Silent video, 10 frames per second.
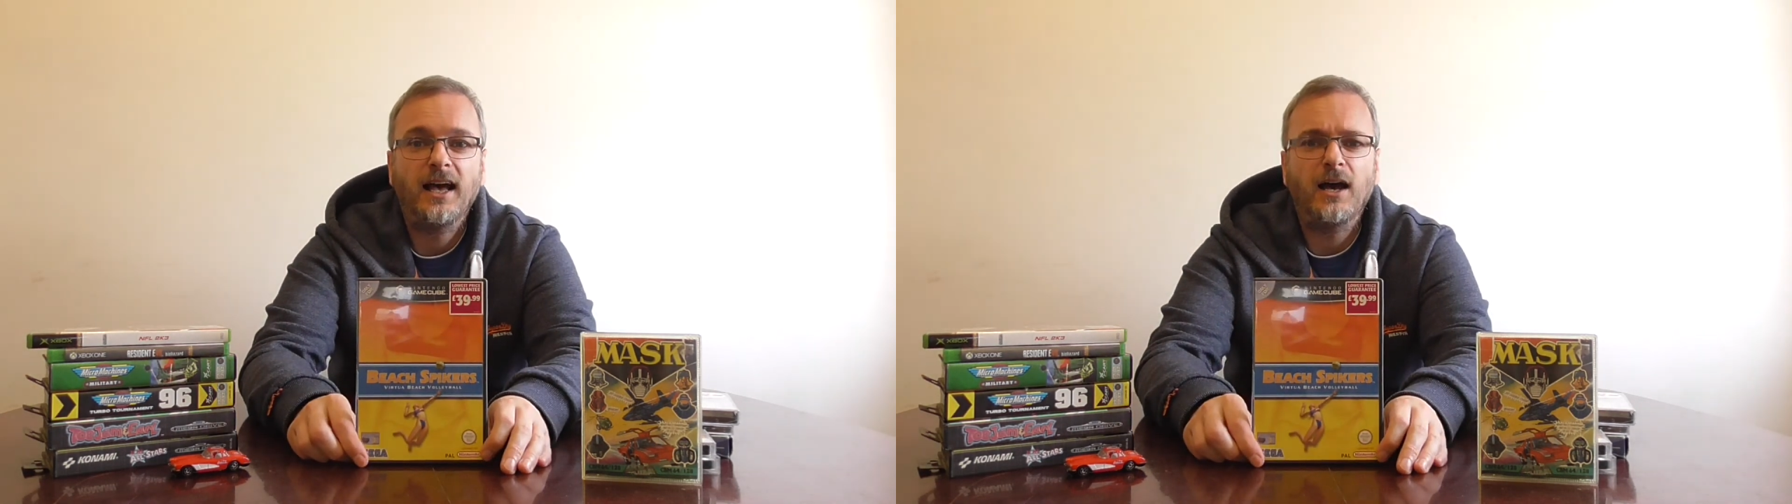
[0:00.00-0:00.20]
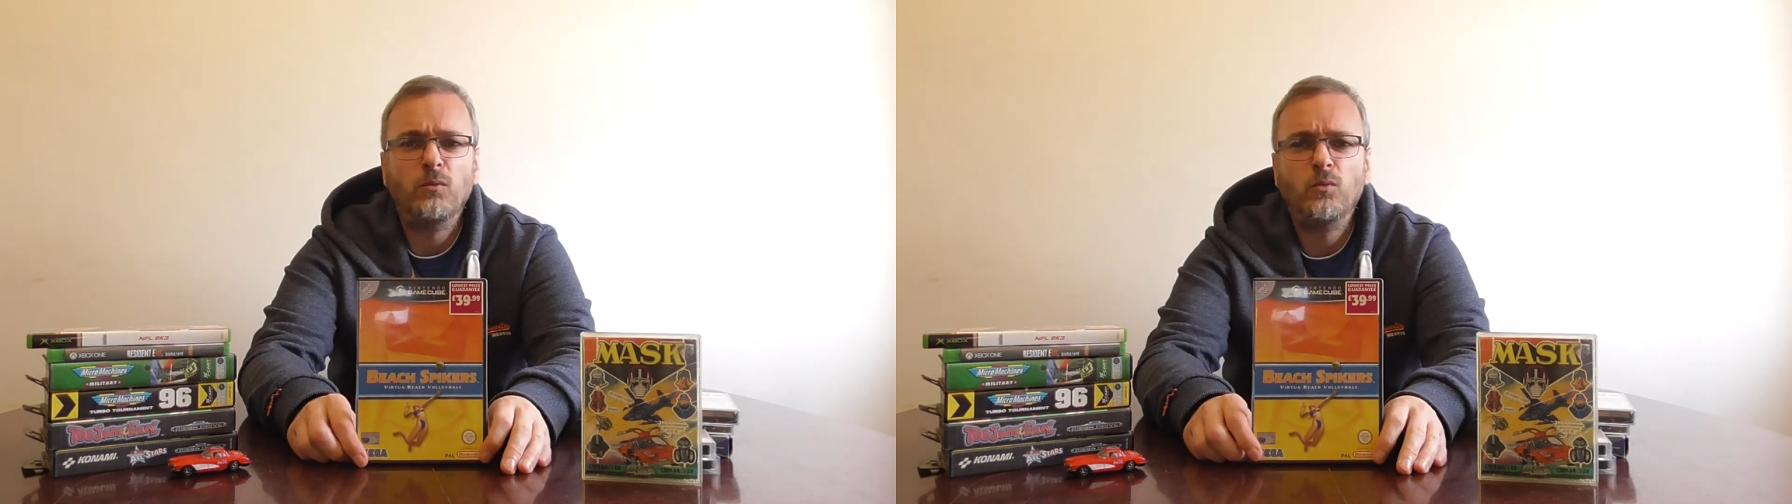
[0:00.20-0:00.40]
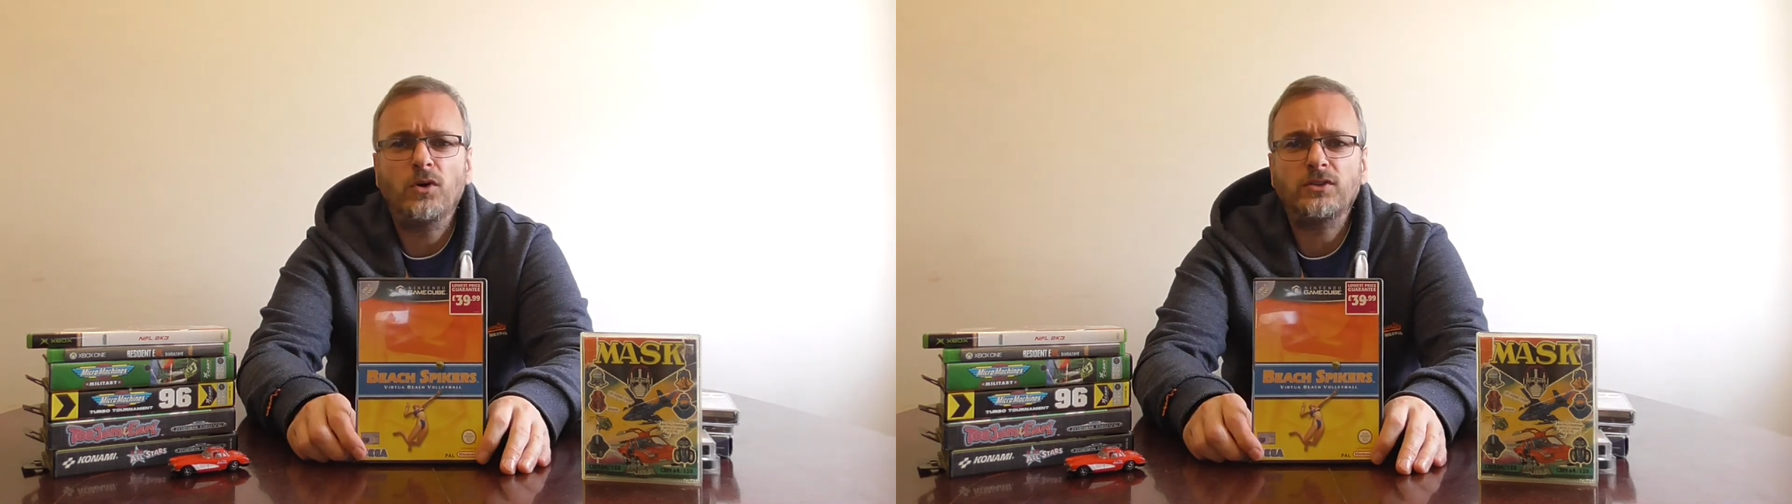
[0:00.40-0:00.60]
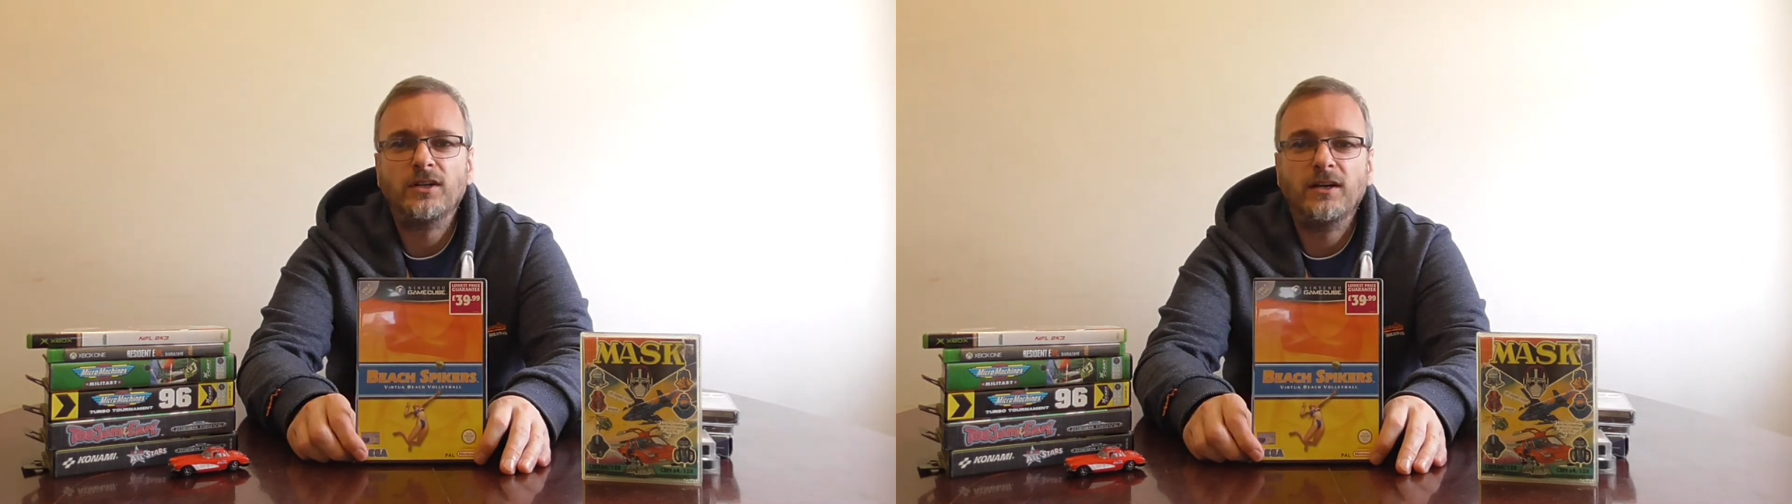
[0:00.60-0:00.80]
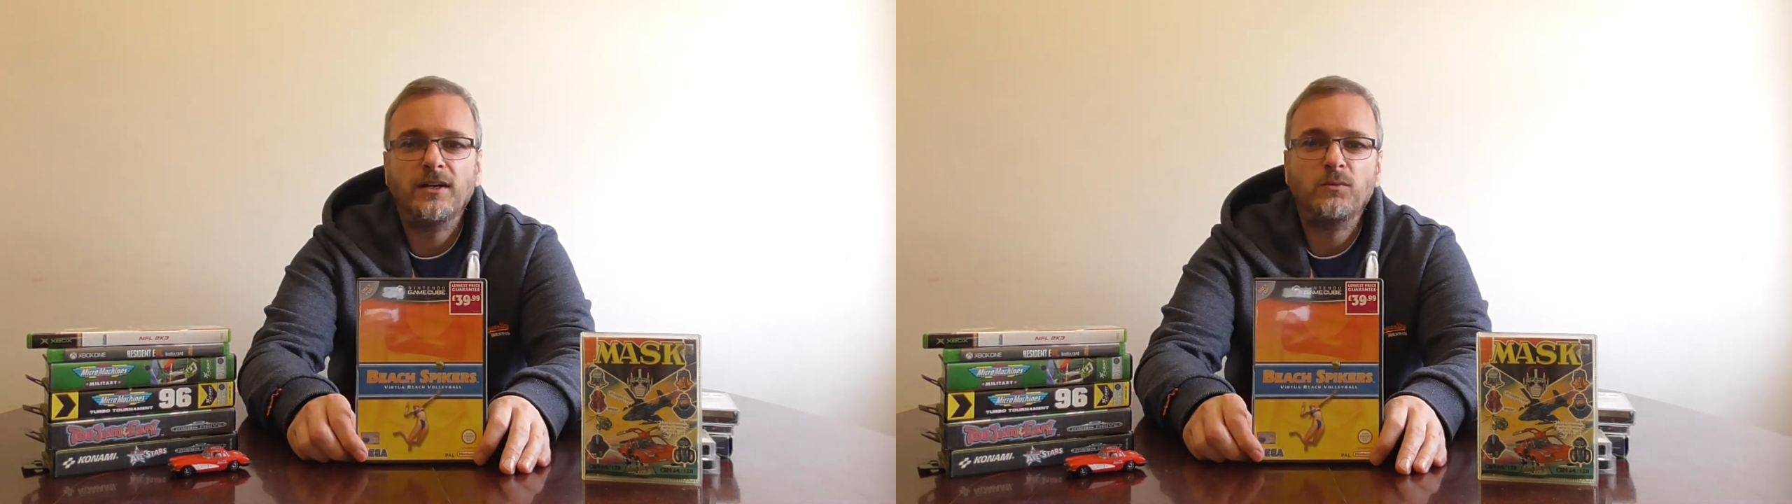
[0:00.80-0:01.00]
And what
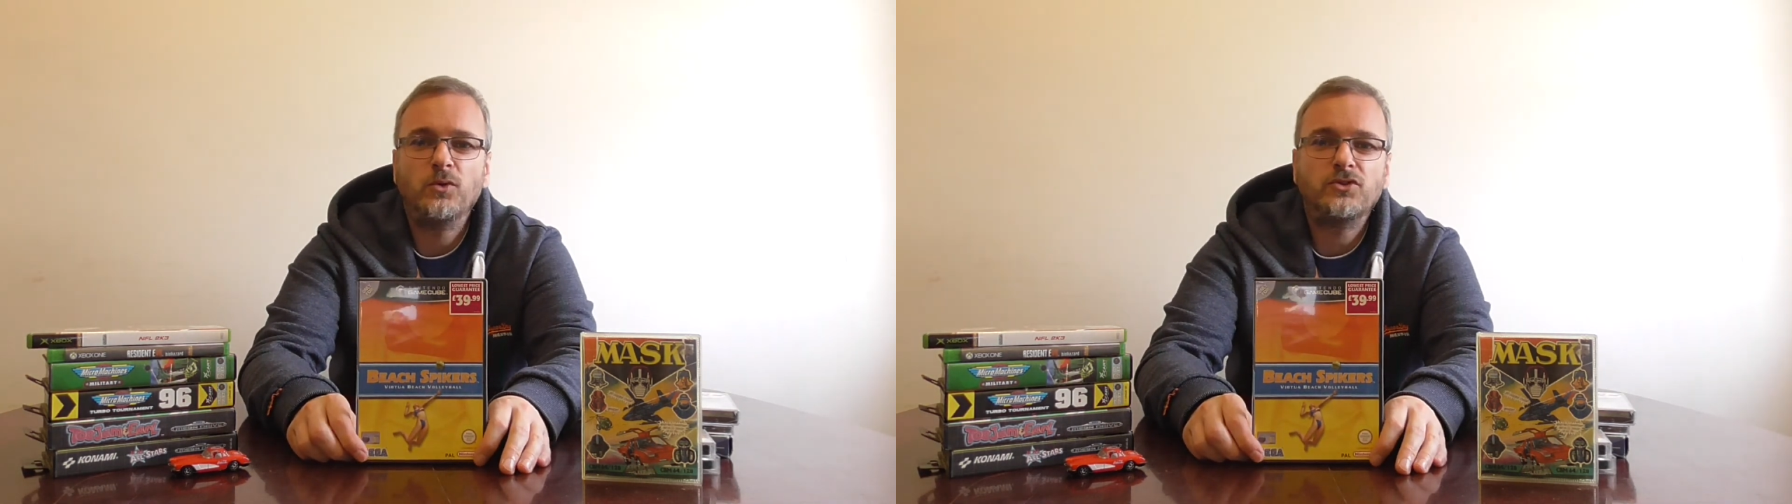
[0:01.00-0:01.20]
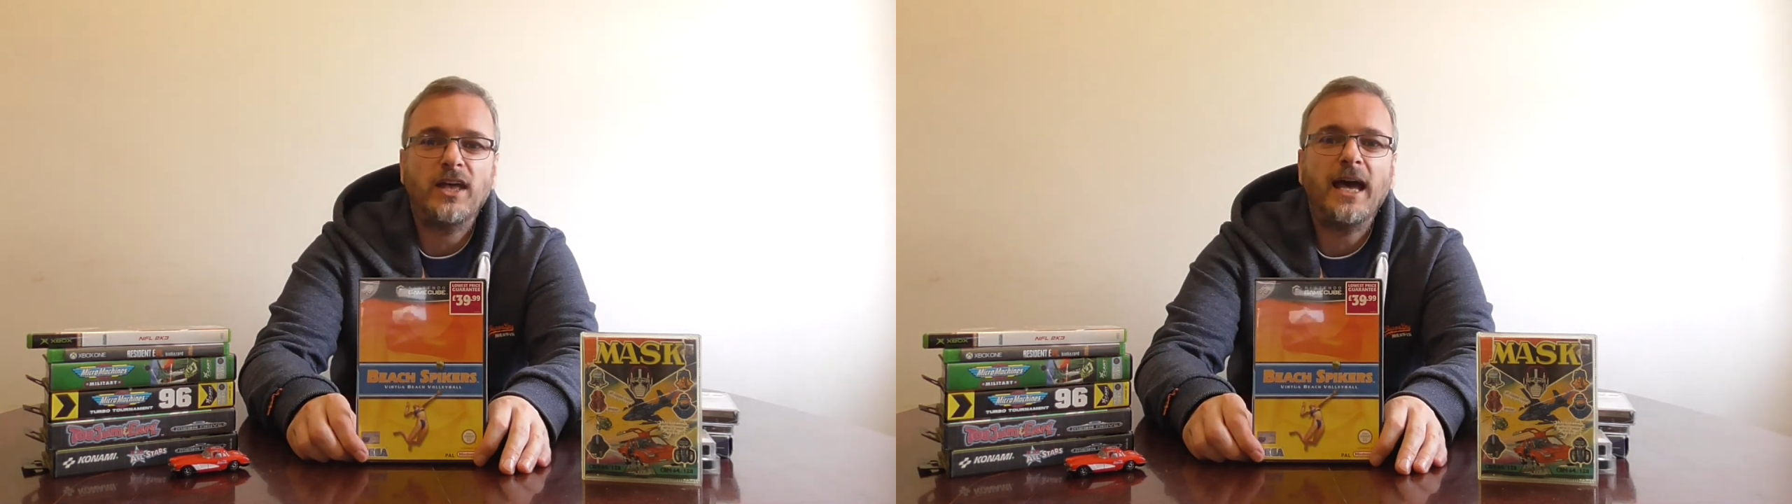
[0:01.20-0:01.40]
was the